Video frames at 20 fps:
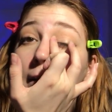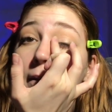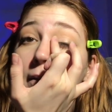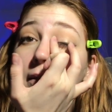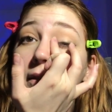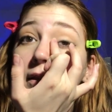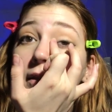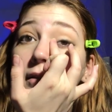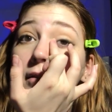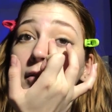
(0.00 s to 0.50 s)

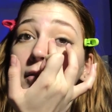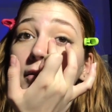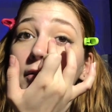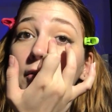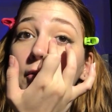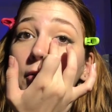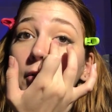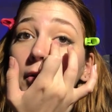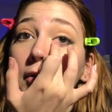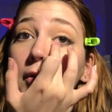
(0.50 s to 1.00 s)
the inner
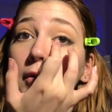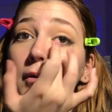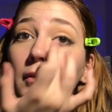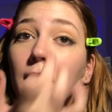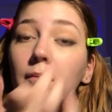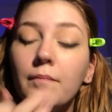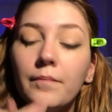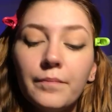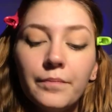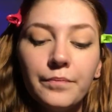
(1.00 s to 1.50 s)
corner.
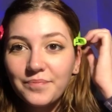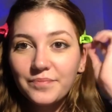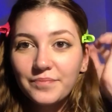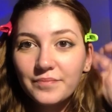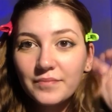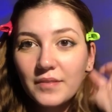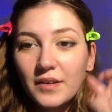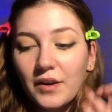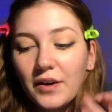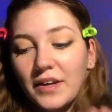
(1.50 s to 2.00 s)

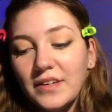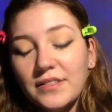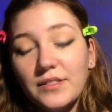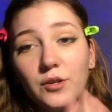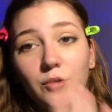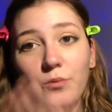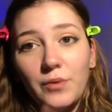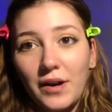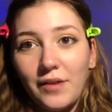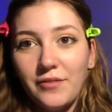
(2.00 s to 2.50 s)
Okay,
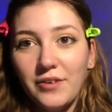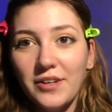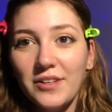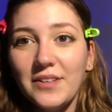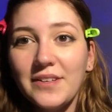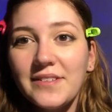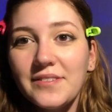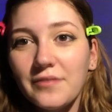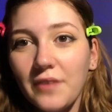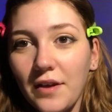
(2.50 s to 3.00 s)
so whatever, it
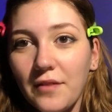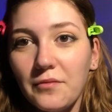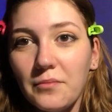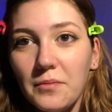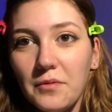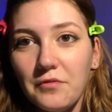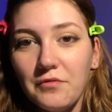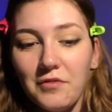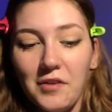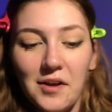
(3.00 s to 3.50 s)
looks fine from
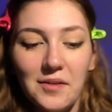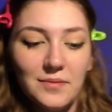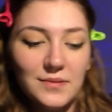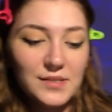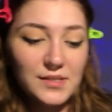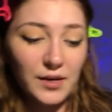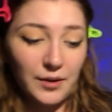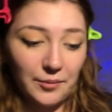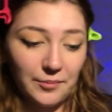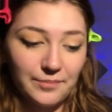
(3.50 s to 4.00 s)
the front.
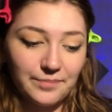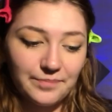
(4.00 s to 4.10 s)
So